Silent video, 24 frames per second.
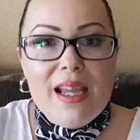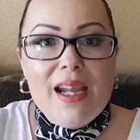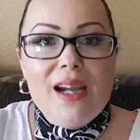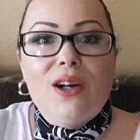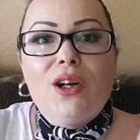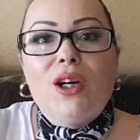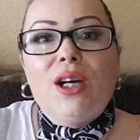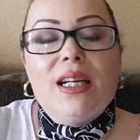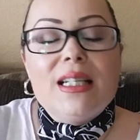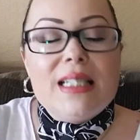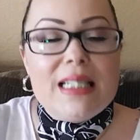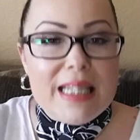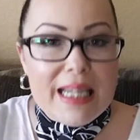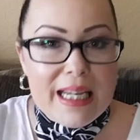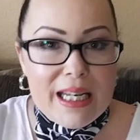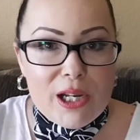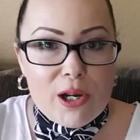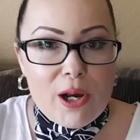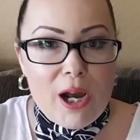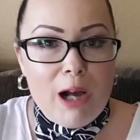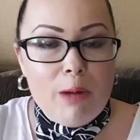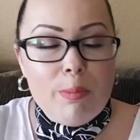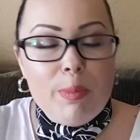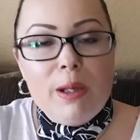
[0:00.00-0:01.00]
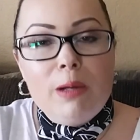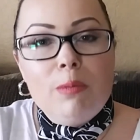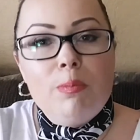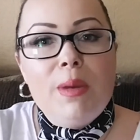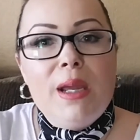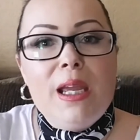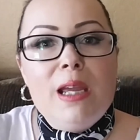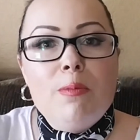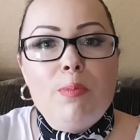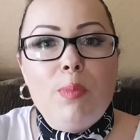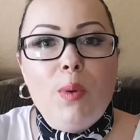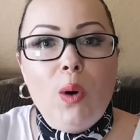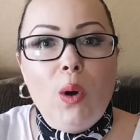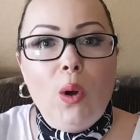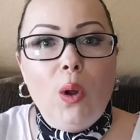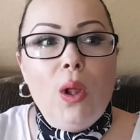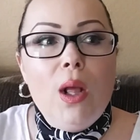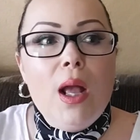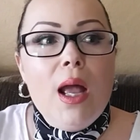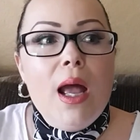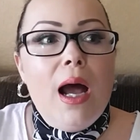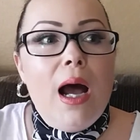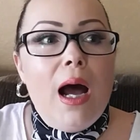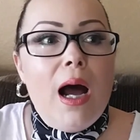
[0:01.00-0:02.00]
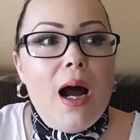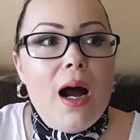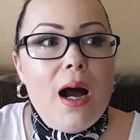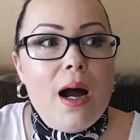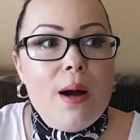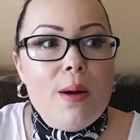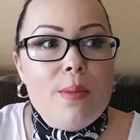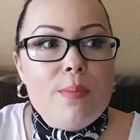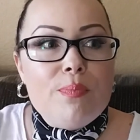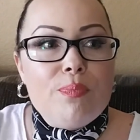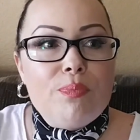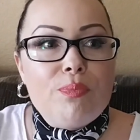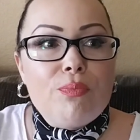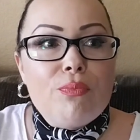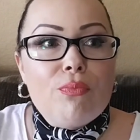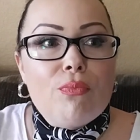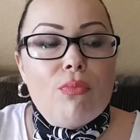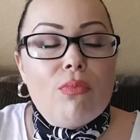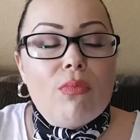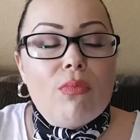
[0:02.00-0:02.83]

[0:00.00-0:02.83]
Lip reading: there, continue helping people, and